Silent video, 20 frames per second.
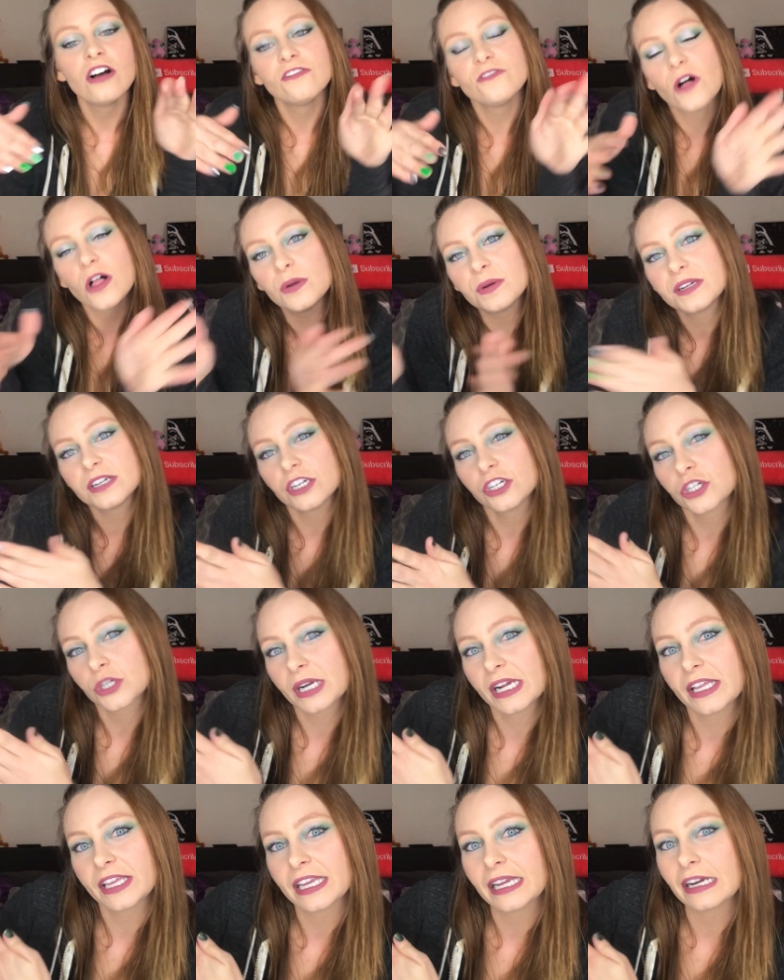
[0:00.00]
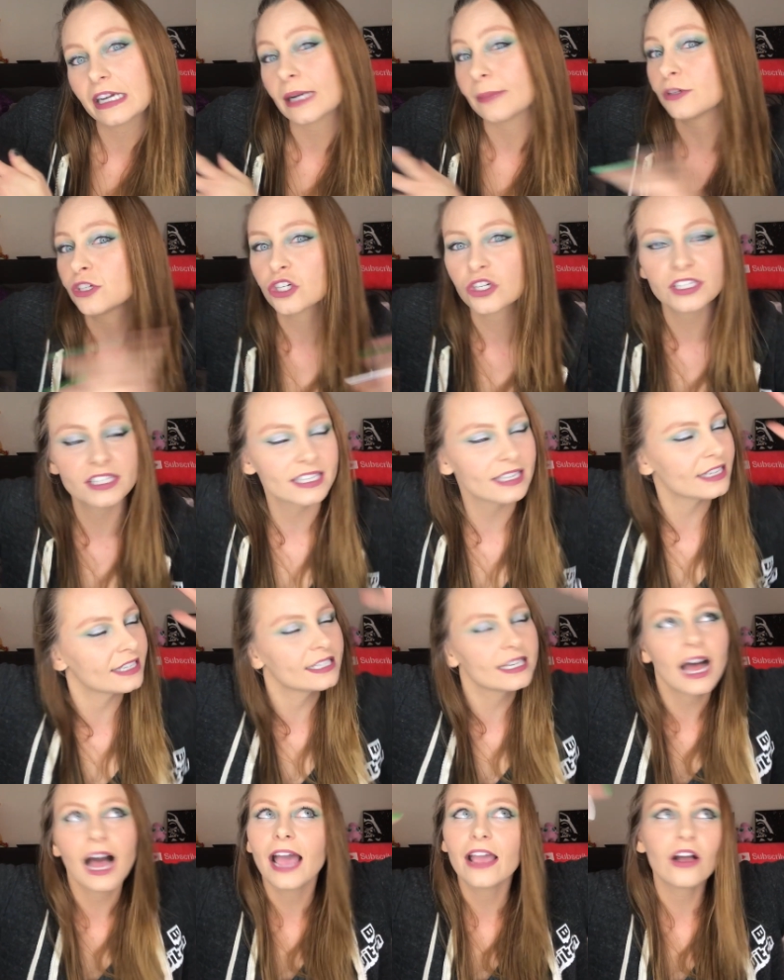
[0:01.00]
following a trail here, and I'm sure it's gonna
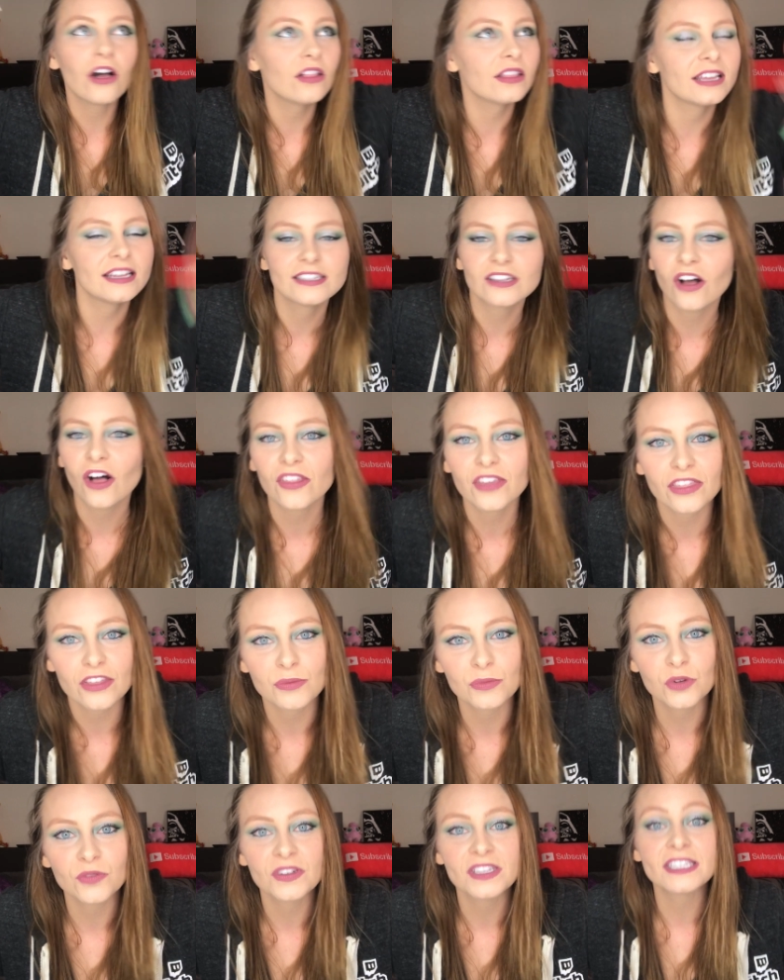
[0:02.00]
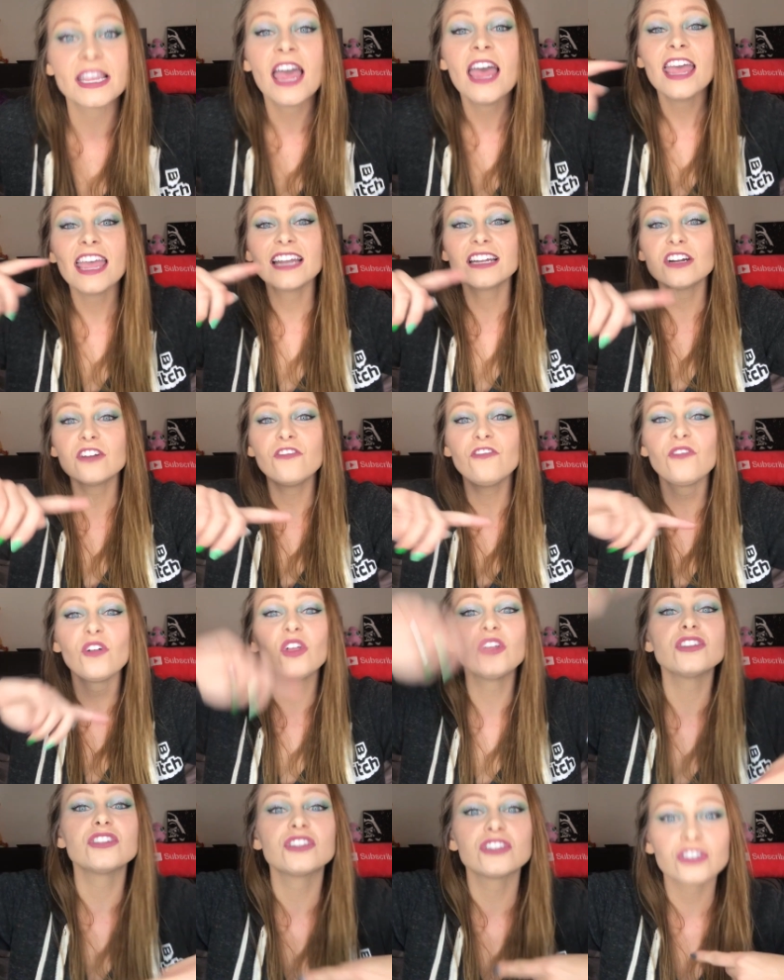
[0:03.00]
tie all into all the other movies. It did a
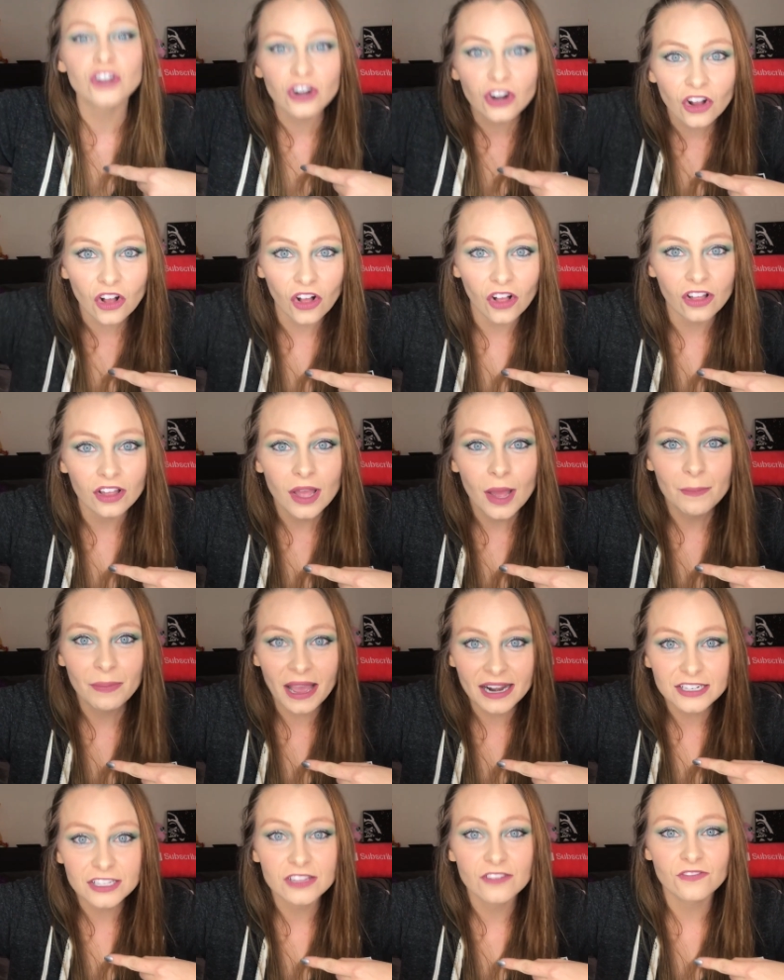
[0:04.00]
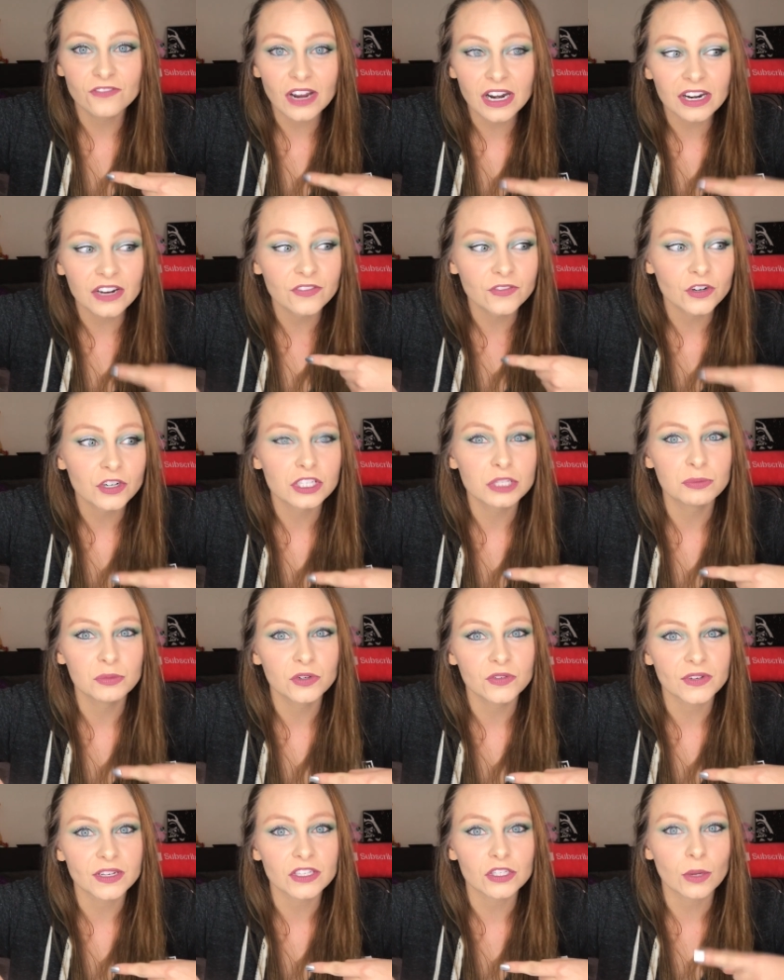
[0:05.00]
full circle back to the very first
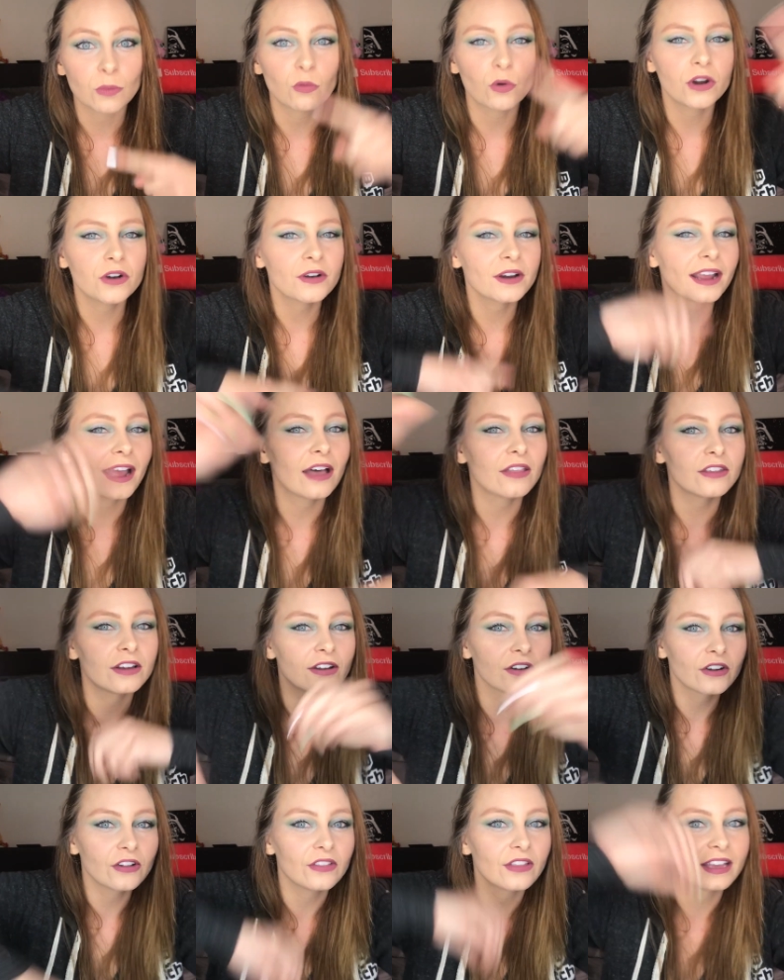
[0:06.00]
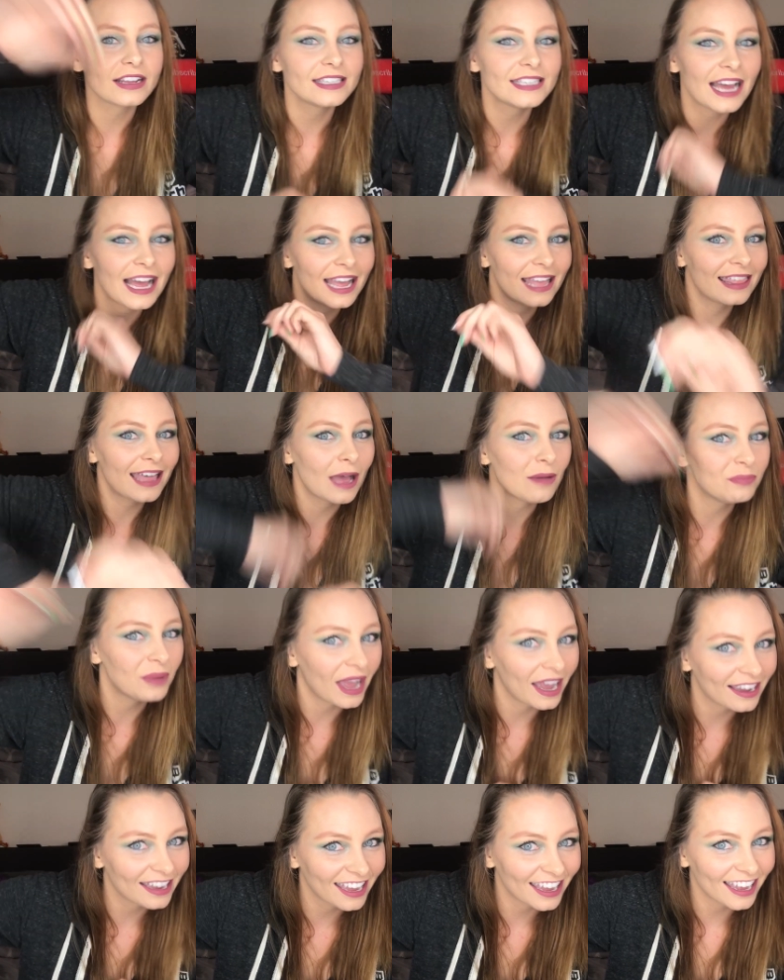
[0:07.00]
movie, so I'm wondering how they're gonna like tie that
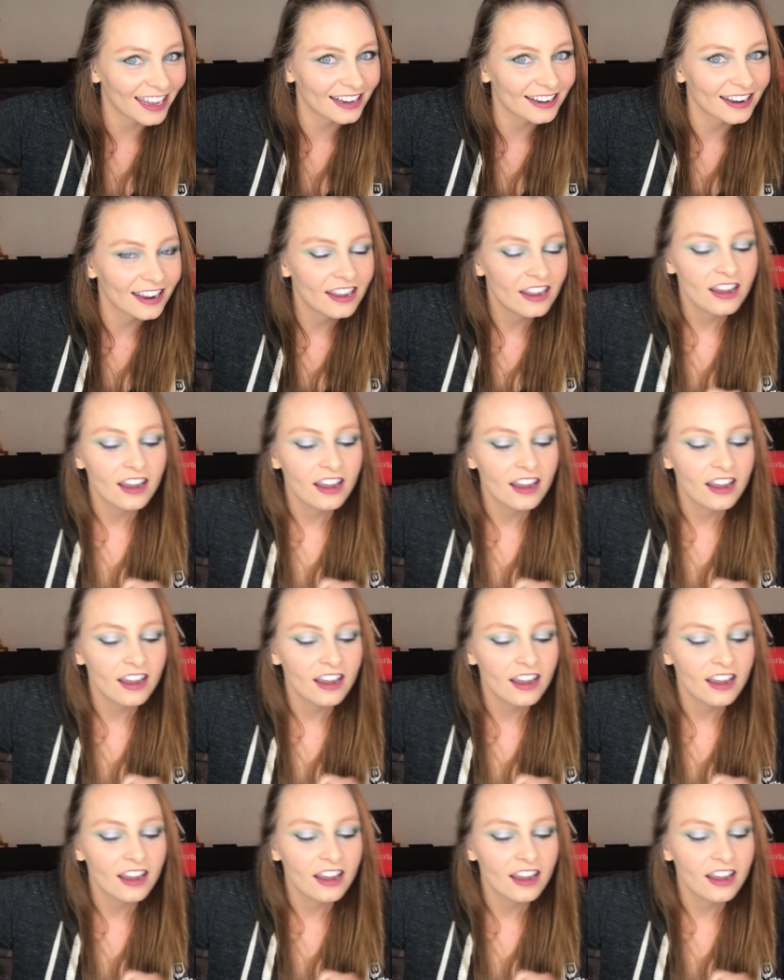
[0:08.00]
back in.